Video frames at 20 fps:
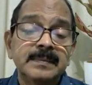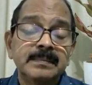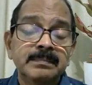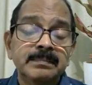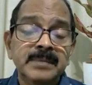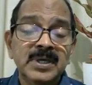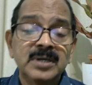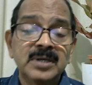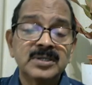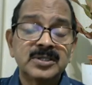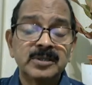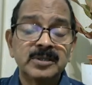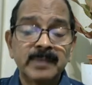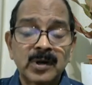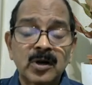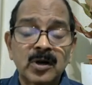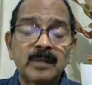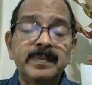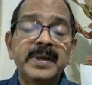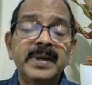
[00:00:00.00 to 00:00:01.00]
because you may
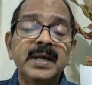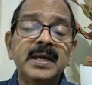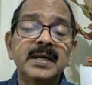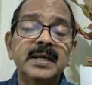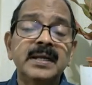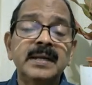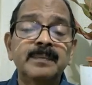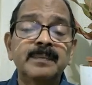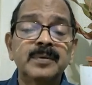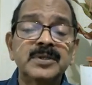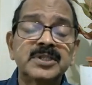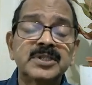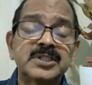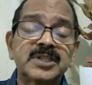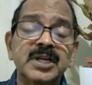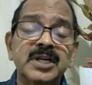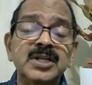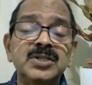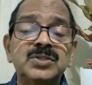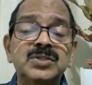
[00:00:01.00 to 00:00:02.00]
not be in a
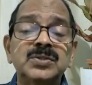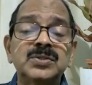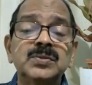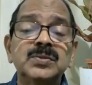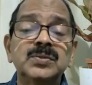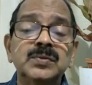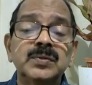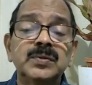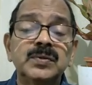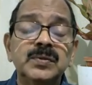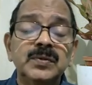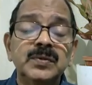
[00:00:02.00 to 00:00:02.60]
position to